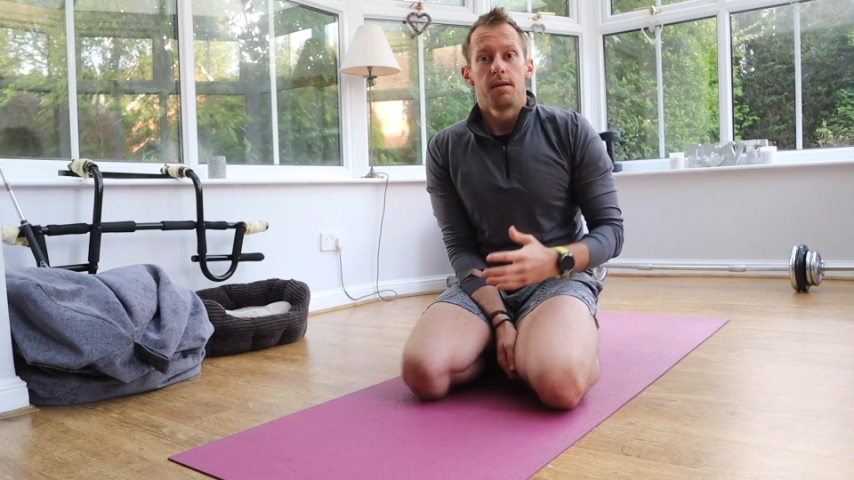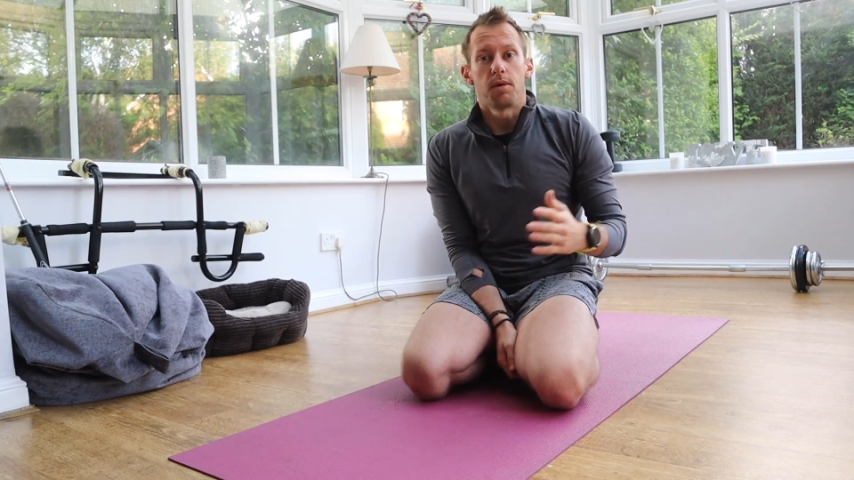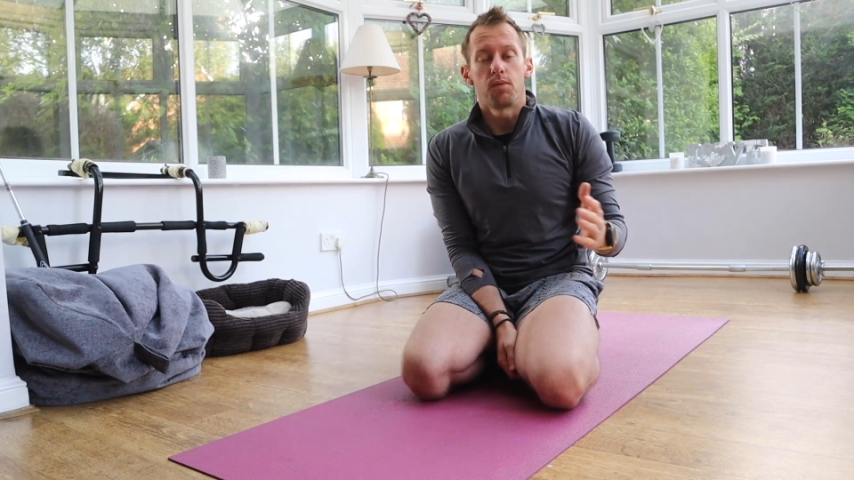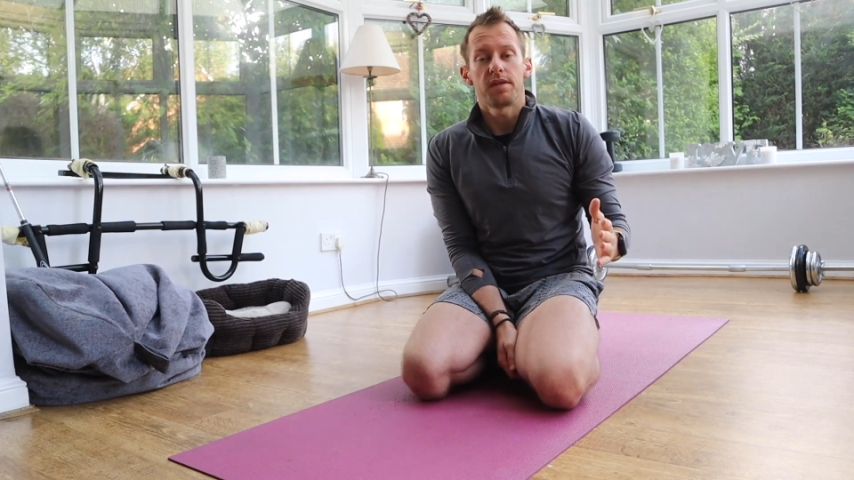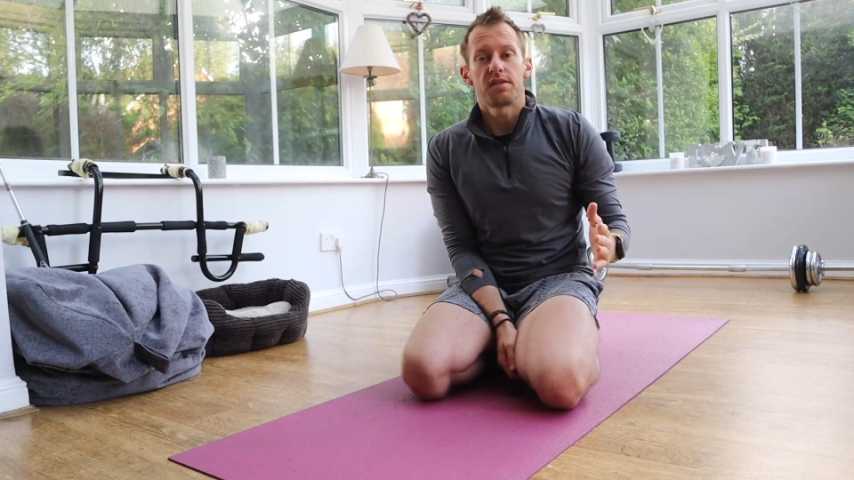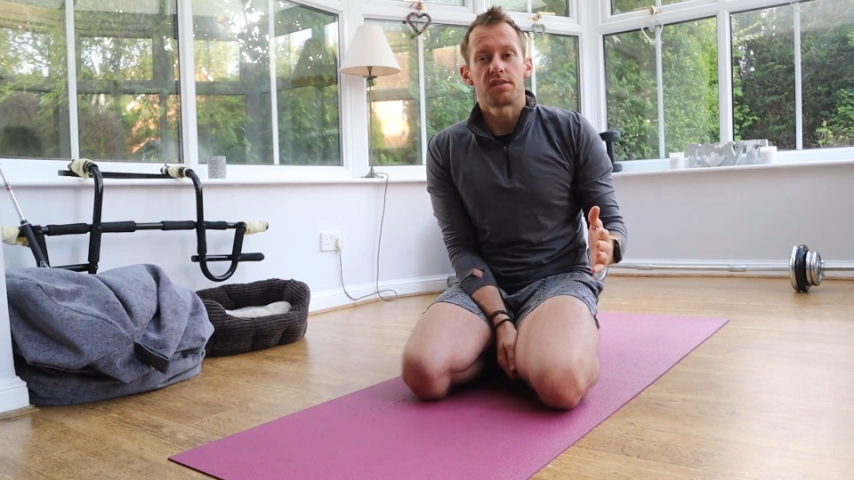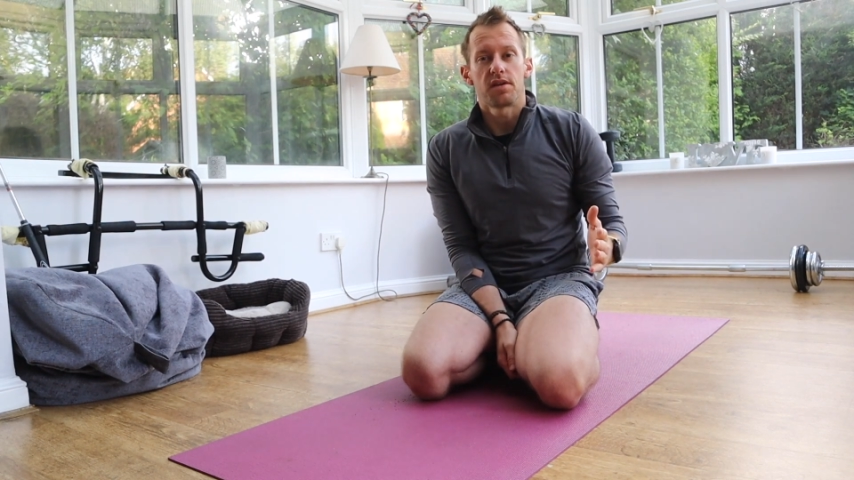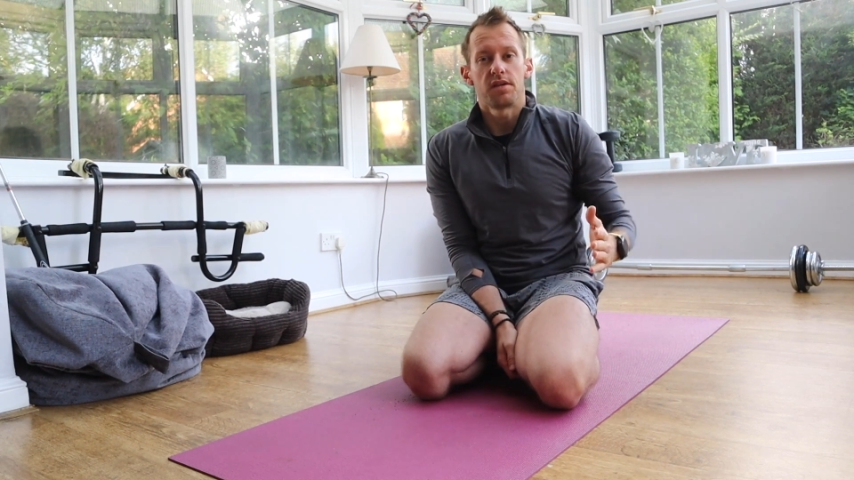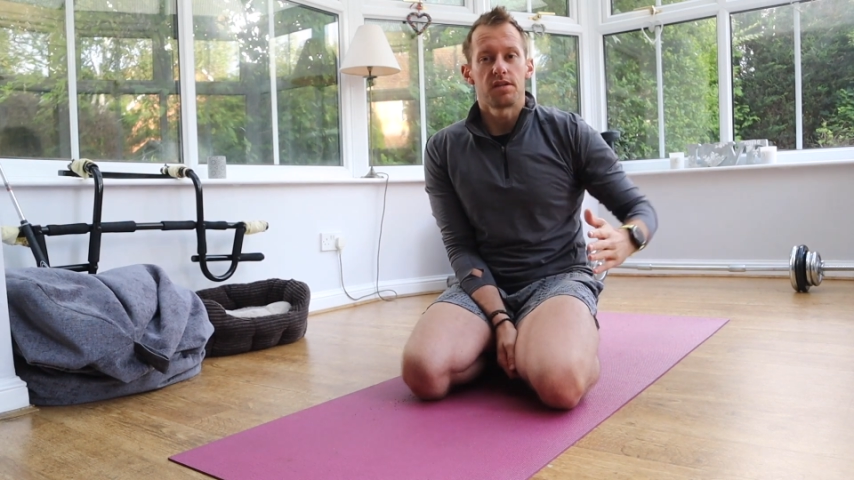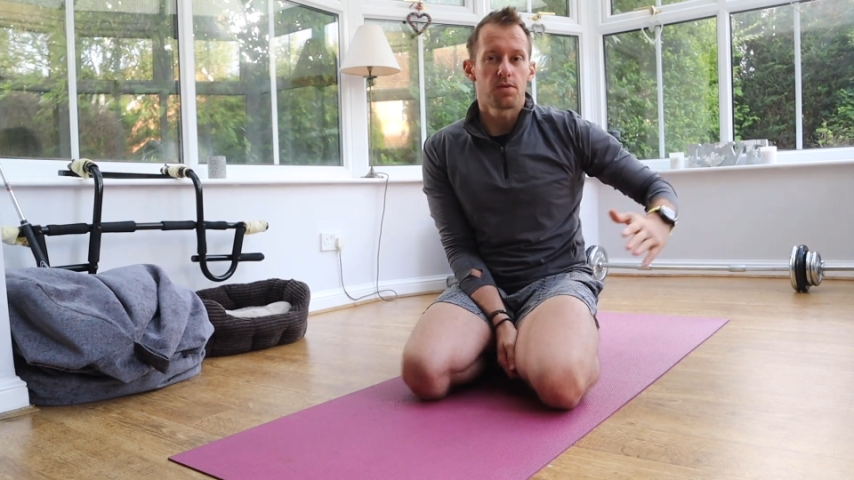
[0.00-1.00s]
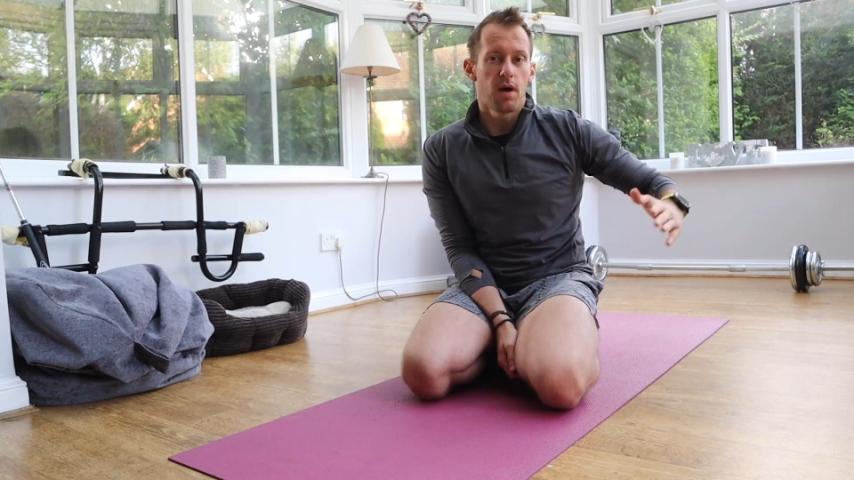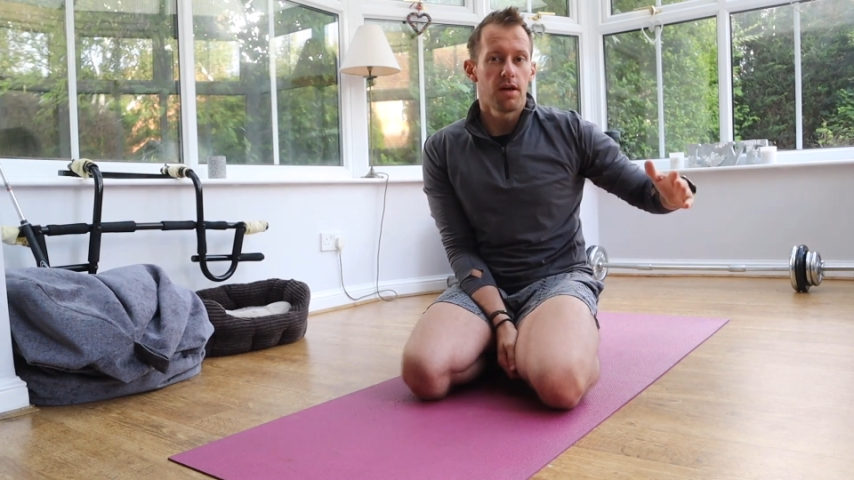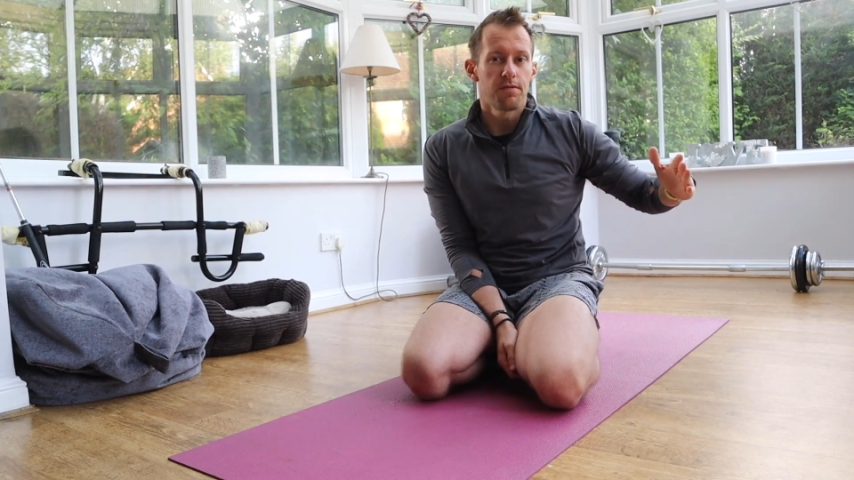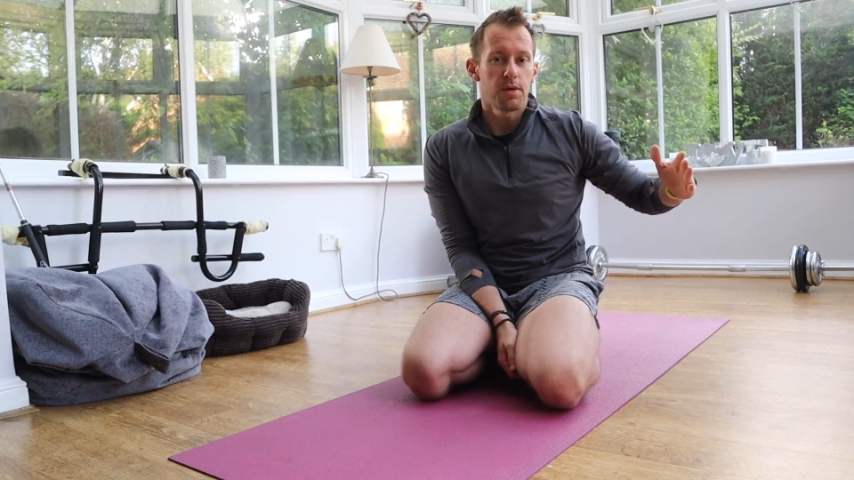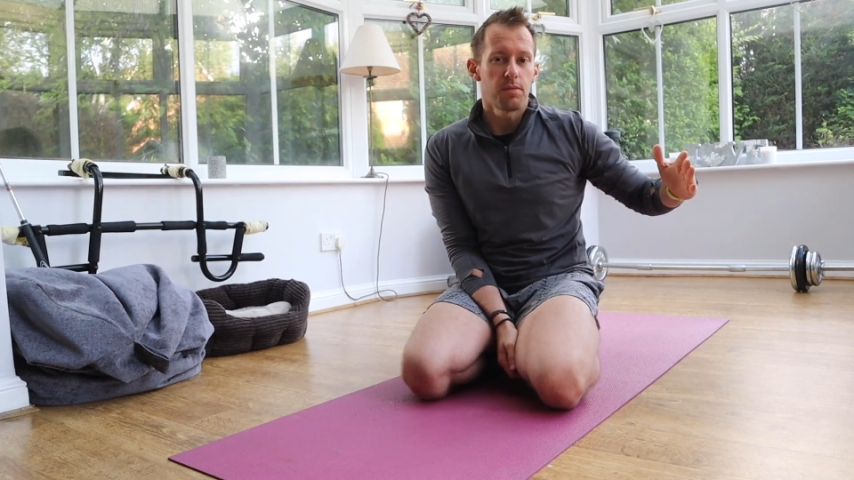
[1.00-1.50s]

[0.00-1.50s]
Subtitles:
but with the Turner 12,